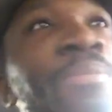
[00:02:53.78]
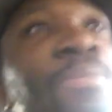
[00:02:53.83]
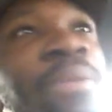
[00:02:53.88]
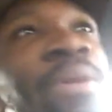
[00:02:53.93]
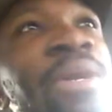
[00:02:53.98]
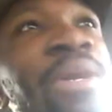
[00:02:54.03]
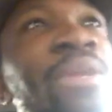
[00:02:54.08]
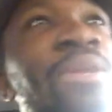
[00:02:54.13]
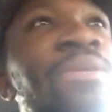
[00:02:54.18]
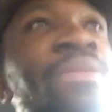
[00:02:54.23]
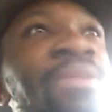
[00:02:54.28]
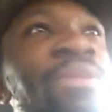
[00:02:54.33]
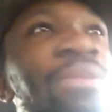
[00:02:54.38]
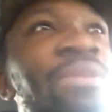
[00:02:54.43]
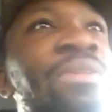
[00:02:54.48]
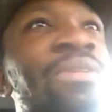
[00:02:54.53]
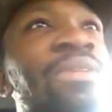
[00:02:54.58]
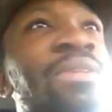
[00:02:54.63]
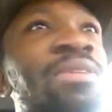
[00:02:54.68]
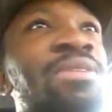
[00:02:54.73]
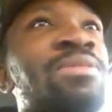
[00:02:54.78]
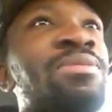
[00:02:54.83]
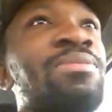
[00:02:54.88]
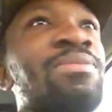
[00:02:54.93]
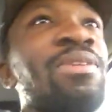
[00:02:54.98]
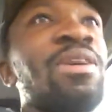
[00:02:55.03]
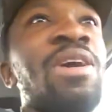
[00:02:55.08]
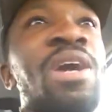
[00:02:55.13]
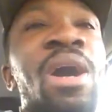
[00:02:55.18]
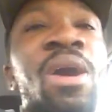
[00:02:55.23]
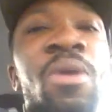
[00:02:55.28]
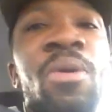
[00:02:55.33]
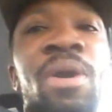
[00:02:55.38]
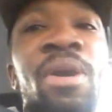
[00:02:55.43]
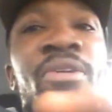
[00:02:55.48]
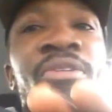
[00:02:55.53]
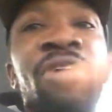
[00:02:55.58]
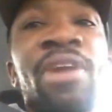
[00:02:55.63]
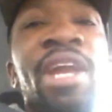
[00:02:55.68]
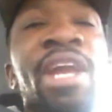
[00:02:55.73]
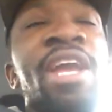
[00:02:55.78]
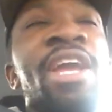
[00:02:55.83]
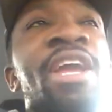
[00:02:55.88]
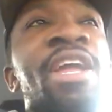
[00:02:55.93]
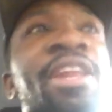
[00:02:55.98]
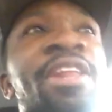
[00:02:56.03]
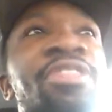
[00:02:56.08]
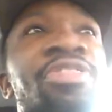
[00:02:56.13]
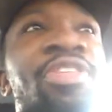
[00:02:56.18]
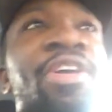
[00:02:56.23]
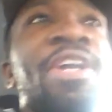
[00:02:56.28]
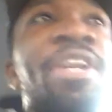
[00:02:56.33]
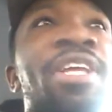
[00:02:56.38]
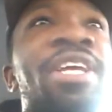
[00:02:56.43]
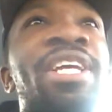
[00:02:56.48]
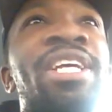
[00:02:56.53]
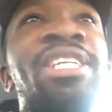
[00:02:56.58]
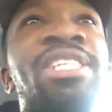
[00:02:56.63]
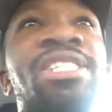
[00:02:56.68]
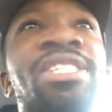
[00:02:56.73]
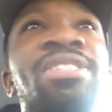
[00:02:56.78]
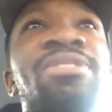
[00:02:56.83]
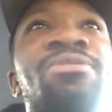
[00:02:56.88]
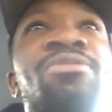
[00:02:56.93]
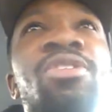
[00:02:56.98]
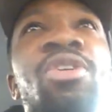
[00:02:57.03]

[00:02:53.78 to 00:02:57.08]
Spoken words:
But I don't have anything against